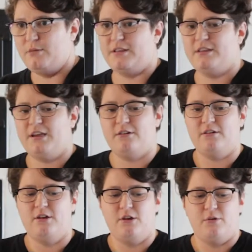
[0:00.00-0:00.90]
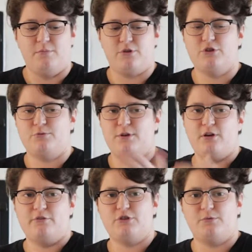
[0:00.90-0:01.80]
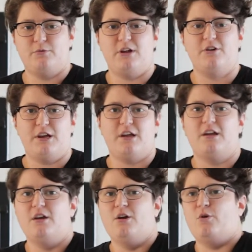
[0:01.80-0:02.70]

But then, because we overshot, we were like, okay,